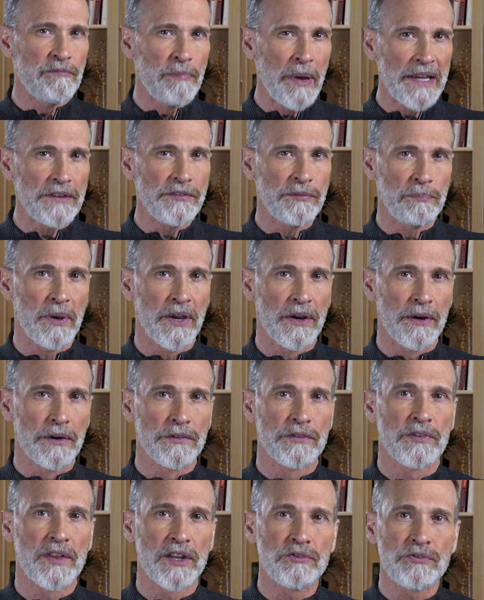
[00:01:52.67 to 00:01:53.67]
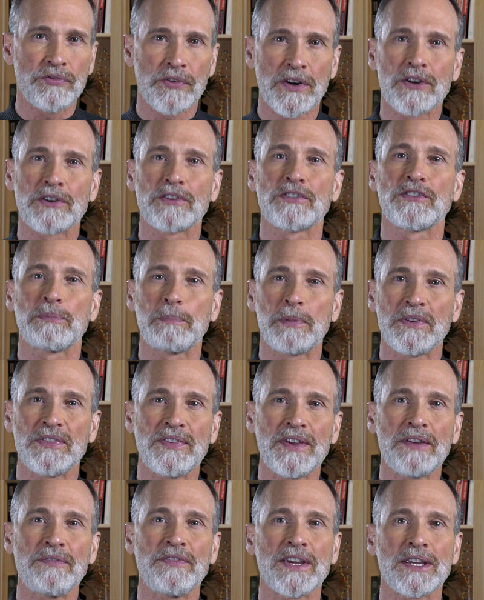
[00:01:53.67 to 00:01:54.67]
base pairs that trigger
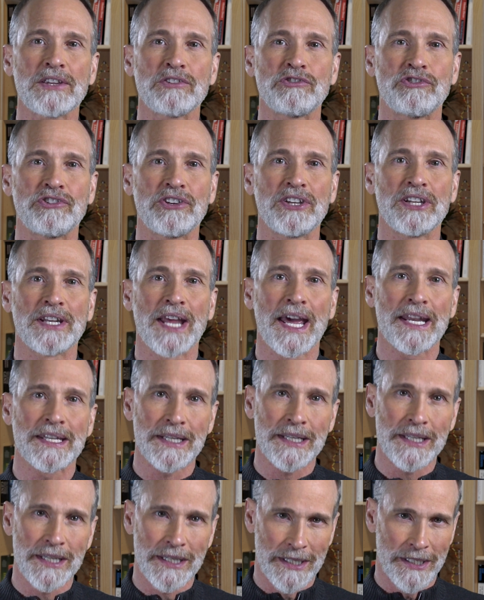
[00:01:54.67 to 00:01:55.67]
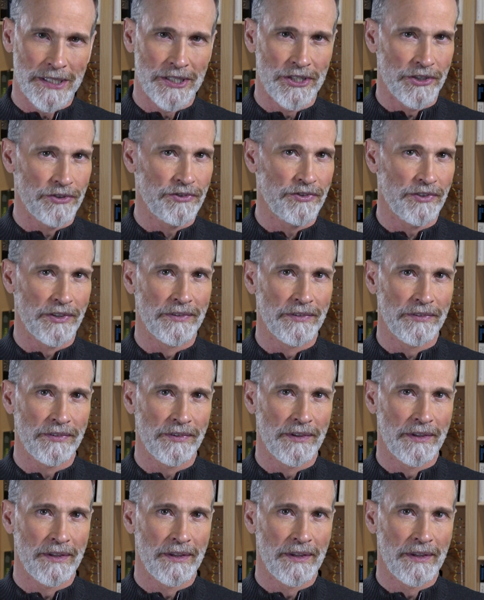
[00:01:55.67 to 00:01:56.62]
specific genetic conditions.